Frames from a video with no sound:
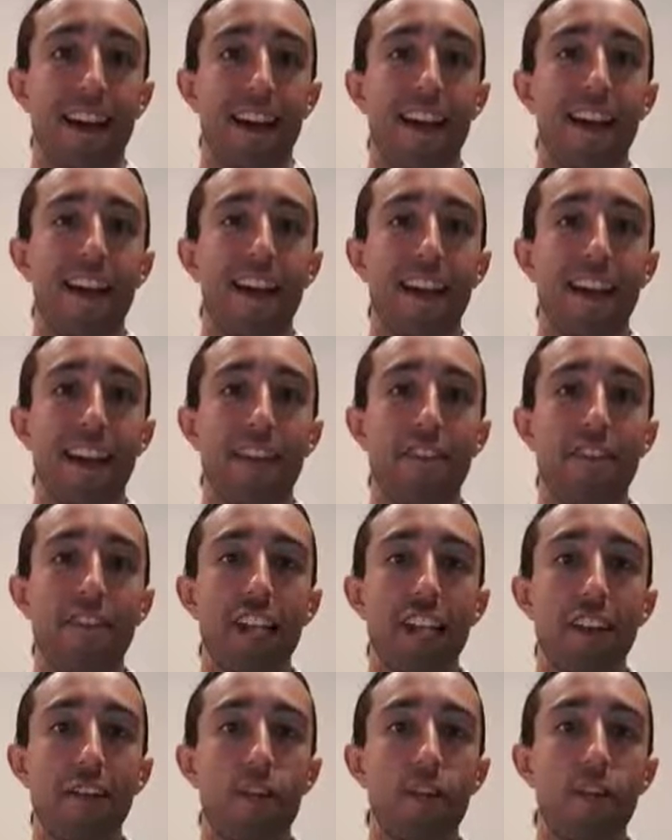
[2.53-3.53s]
Hi, evening
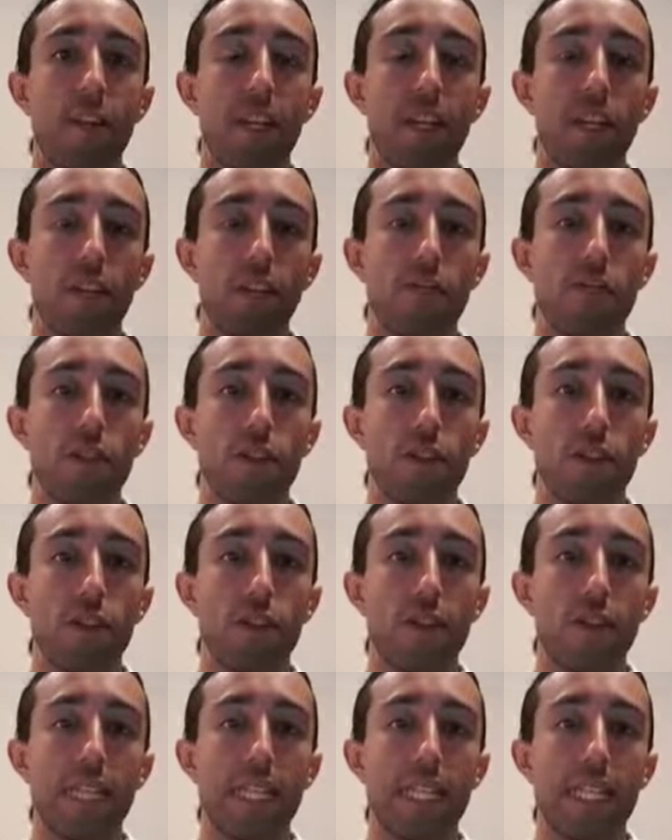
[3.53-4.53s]
everybody. So
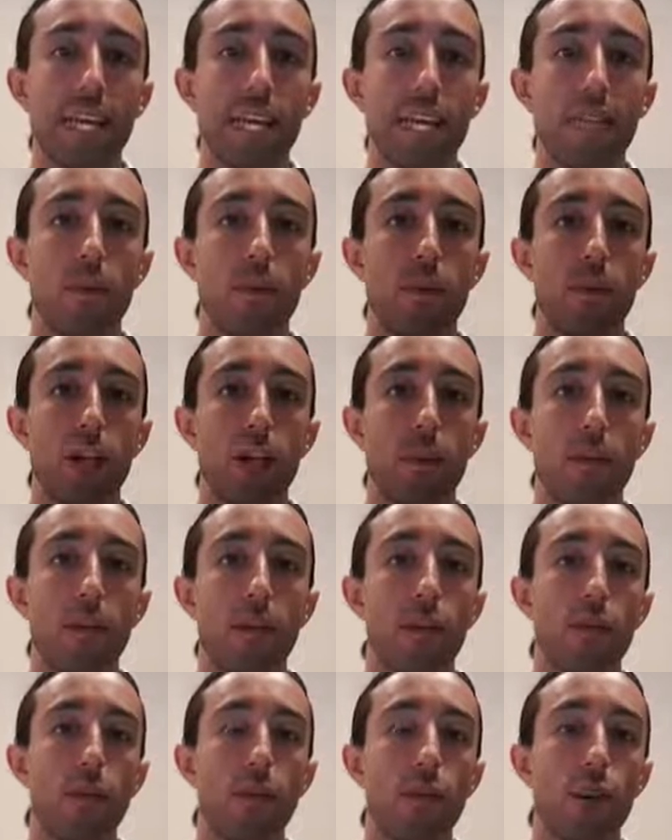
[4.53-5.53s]
today we're going to be
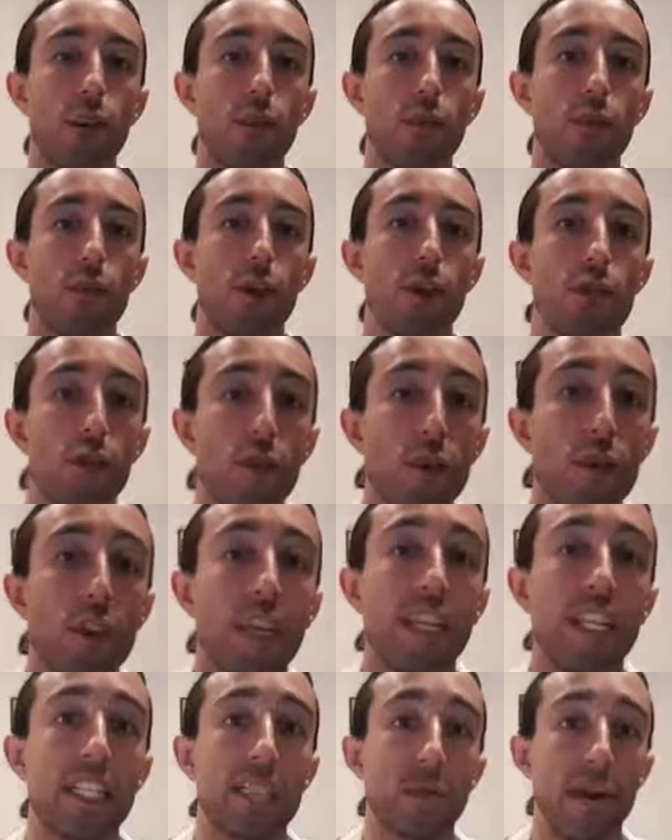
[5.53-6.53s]
going over a few
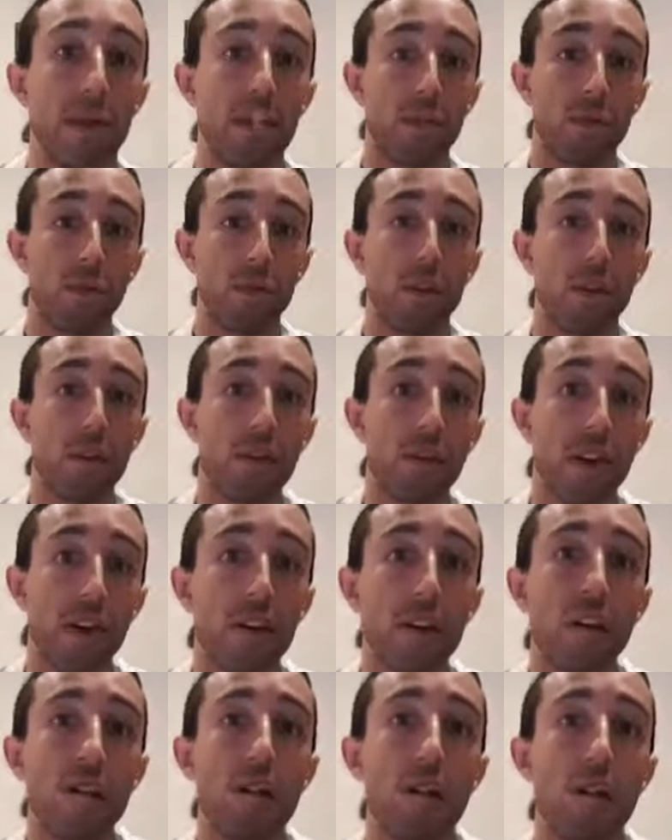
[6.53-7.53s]
things about the
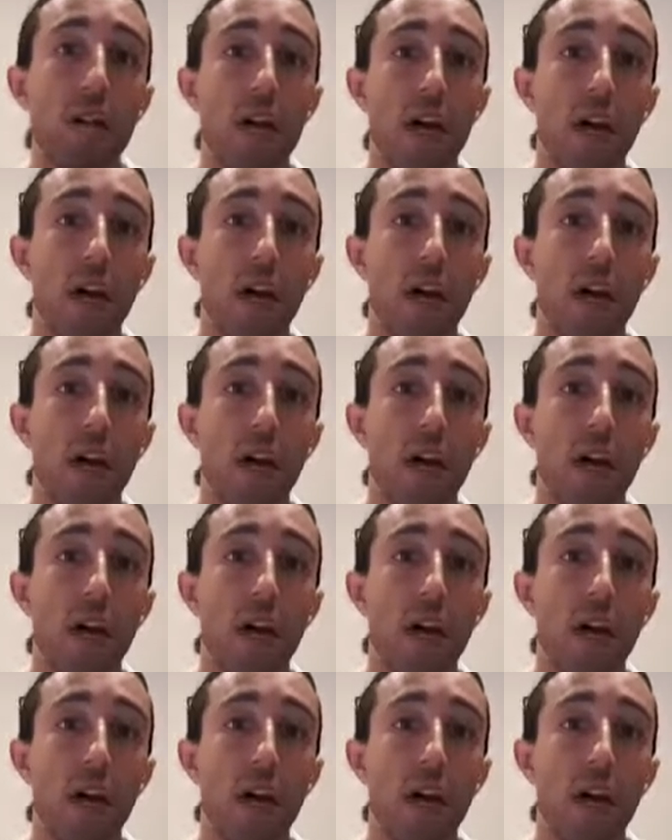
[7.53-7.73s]
coronavirus.